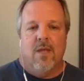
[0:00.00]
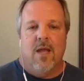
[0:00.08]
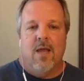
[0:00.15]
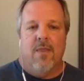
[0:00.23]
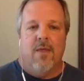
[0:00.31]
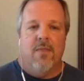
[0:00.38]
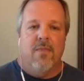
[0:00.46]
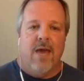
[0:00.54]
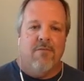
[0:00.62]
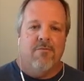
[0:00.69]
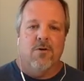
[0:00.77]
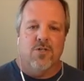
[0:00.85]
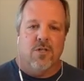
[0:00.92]
And
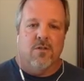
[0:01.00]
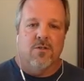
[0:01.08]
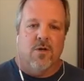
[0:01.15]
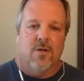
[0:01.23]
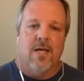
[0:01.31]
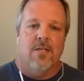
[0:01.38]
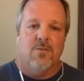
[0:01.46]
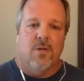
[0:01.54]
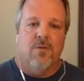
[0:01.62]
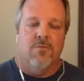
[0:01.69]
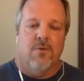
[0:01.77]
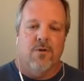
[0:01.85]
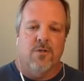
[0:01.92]
that version of the truck, that's when
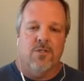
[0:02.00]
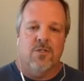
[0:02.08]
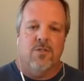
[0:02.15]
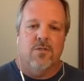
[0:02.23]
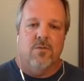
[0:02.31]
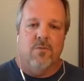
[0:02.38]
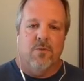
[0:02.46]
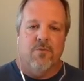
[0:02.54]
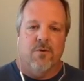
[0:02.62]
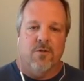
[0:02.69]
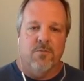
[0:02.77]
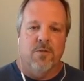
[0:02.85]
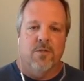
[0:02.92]
we
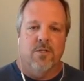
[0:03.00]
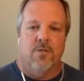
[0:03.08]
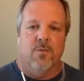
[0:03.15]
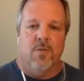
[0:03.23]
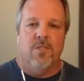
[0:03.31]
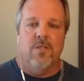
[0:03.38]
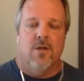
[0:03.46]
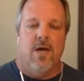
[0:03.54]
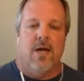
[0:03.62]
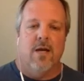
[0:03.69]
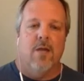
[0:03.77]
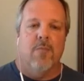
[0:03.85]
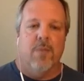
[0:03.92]
first built it. We still
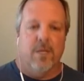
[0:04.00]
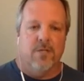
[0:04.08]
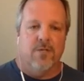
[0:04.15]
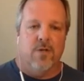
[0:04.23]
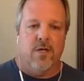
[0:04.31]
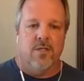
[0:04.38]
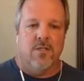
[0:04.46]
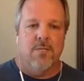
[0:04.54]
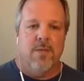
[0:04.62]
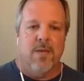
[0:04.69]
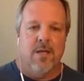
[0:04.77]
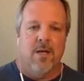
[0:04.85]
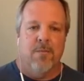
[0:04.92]
had an uplink truck, a
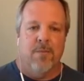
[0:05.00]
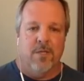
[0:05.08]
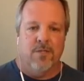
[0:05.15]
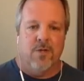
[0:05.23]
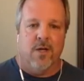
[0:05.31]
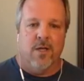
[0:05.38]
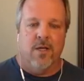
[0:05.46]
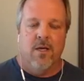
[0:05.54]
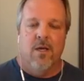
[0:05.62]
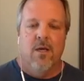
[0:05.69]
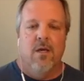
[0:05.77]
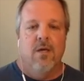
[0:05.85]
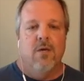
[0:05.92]
C-band uplink truck.
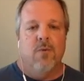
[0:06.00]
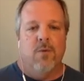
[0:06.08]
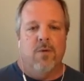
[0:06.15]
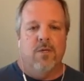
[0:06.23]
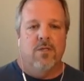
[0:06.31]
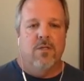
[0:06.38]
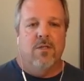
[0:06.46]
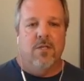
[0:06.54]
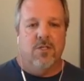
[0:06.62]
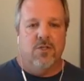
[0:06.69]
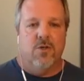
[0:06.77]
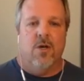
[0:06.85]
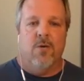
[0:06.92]

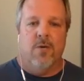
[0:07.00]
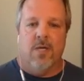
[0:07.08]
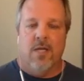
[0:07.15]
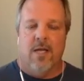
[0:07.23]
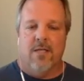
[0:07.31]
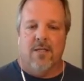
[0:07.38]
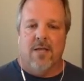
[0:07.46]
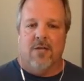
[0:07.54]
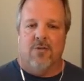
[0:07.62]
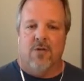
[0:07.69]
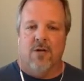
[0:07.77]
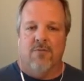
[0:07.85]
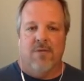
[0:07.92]
This truck would connect to that
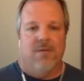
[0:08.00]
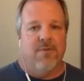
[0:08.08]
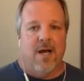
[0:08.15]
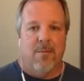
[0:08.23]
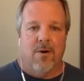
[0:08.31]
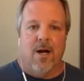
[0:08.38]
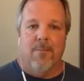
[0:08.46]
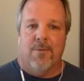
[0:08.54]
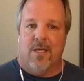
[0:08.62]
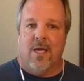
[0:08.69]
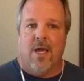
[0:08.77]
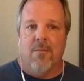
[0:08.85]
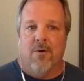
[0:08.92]
truck via fiber
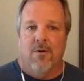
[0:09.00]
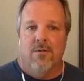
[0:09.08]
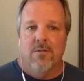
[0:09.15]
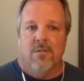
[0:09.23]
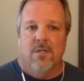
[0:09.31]
optic cable.